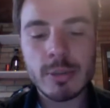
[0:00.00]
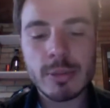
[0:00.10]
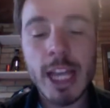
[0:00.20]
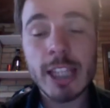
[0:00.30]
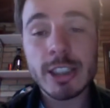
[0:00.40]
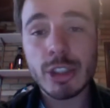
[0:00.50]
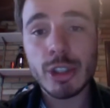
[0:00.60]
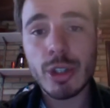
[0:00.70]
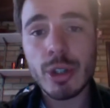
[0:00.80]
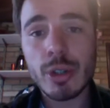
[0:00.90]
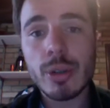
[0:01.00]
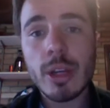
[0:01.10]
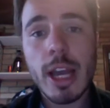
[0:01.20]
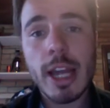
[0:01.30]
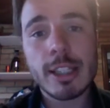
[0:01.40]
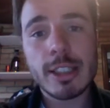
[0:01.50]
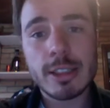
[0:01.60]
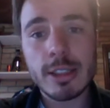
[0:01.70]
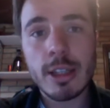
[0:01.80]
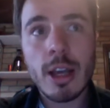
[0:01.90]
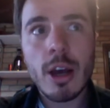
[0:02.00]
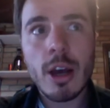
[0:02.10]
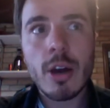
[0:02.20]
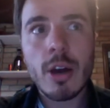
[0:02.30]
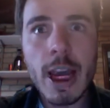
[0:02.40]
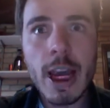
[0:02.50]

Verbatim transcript: some tasks to do, and I just okay,